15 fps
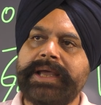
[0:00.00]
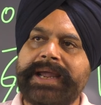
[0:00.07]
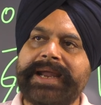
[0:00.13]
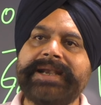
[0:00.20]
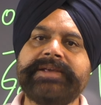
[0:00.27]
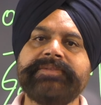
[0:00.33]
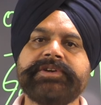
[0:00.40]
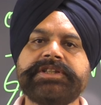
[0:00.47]

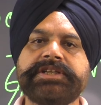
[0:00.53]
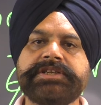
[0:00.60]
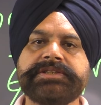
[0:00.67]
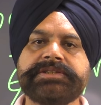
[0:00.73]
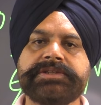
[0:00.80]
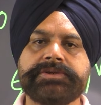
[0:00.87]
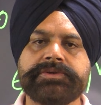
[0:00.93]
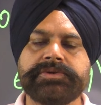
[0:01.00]
and even the
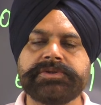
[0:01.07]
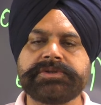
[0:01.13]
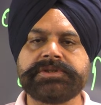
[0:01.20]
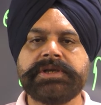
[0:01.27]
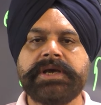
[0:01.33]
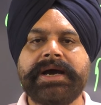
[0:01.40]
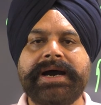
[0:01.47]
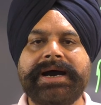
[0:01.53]
district courts
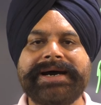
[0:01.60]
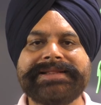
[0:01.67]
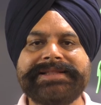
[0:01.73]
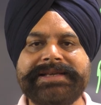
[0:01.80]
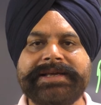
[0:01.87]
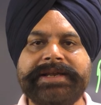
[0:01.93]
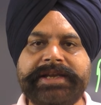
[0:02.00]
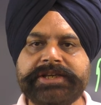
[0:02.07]
are
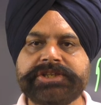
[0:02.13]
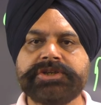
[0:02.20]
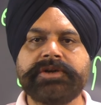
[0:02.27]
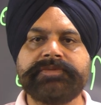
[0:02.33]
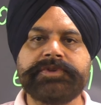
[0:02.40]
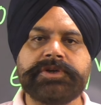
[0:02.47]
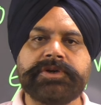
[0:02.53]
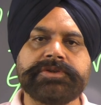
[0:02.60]
the creation
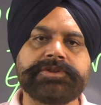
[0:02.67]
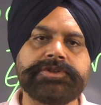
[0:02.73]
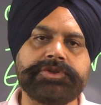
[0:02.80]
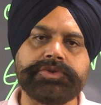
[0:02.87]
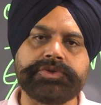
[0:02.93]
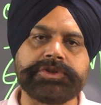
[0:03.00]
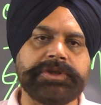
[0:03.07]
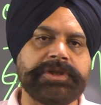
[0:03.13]
of the
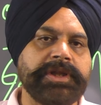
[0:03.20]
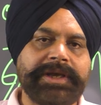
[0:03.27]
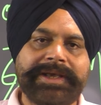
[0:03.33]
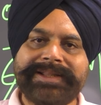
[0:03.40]
Constitution.